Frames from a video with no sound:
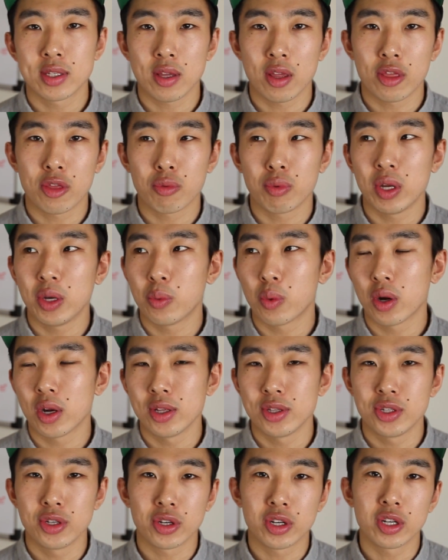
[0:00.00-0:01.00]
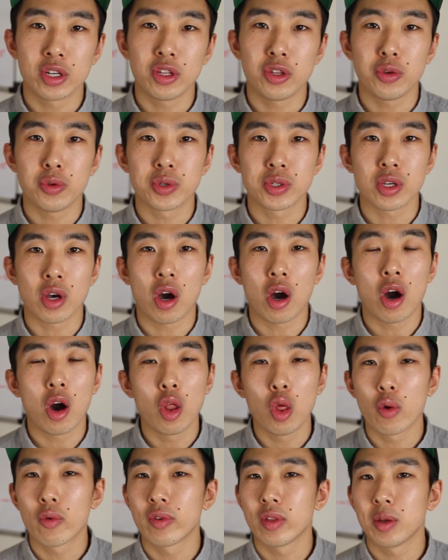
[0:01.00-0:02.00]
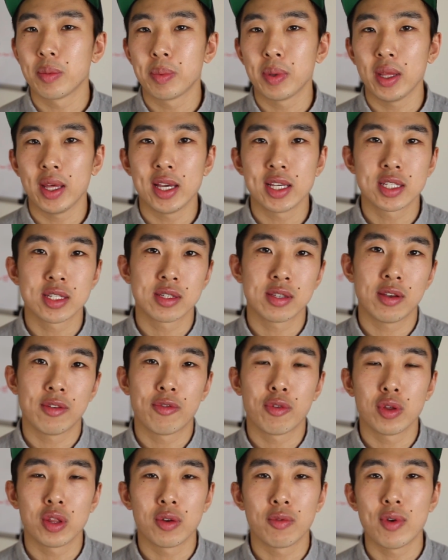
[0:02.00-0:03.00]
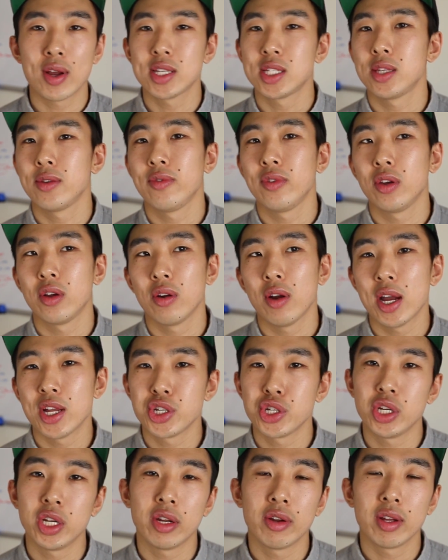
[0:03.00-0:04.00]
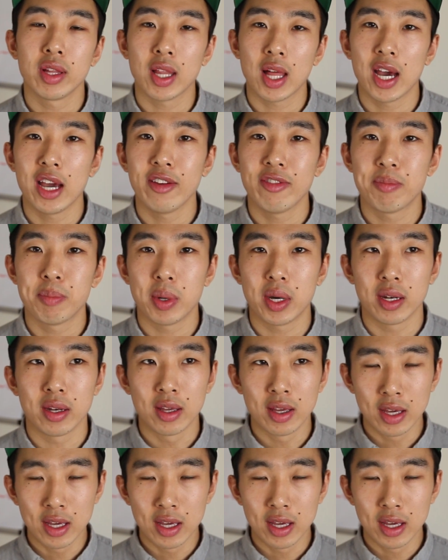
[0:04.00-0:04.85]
three words you're gonna use all over the place for the rest of your engineering life, but